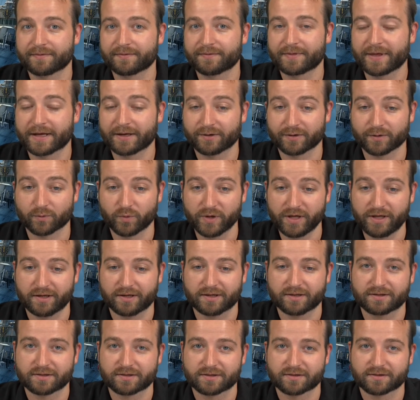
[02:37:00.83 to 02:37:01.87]
Then on the
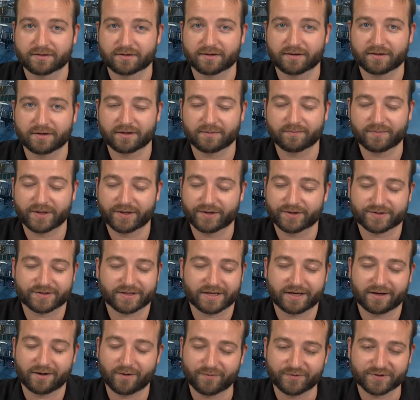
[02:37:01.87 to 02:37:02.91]
weekend, because
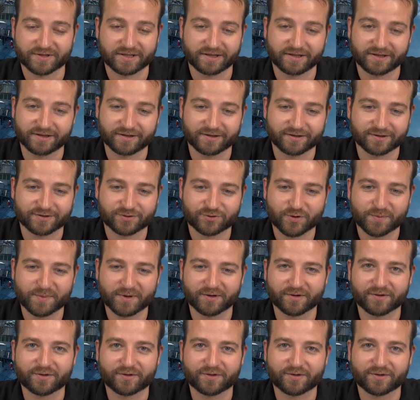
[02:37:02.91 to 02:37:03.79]
obviously streaming on